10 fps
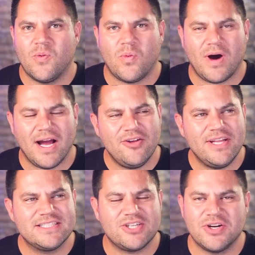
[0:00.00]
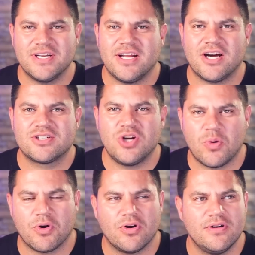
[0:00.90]
why are they starting in on
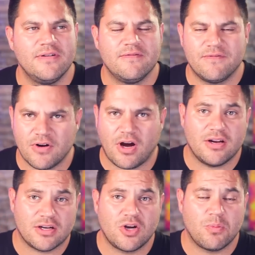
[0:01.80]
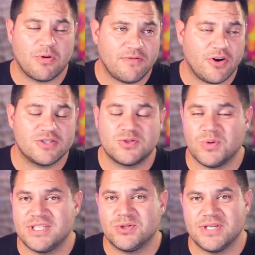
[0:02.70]
October 1st,
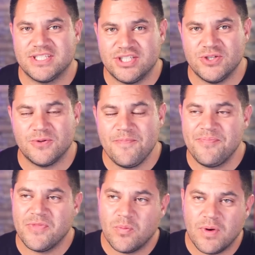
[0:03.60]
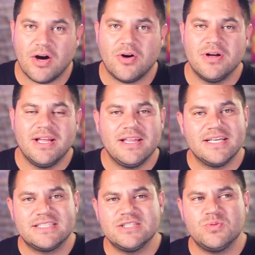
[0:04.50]
2022? Well,
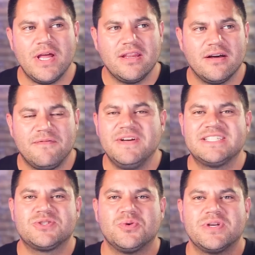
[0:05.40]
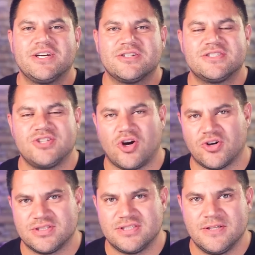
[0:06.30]
this is when the fiscal year
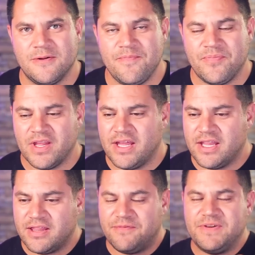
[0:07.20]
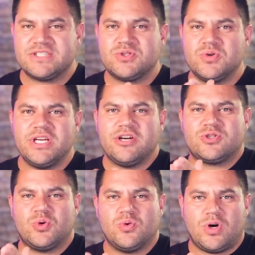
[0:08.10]
starts. The fiscal year
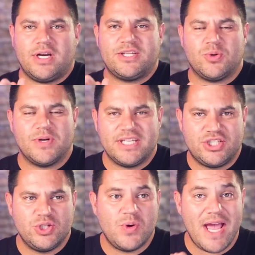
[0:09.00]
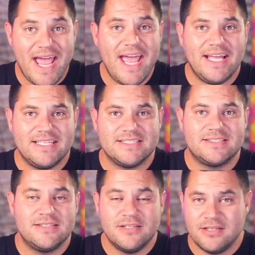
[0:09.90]
2022
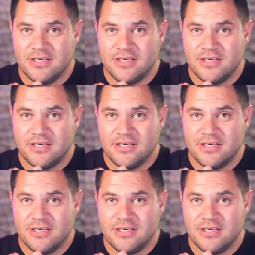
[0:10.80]
ends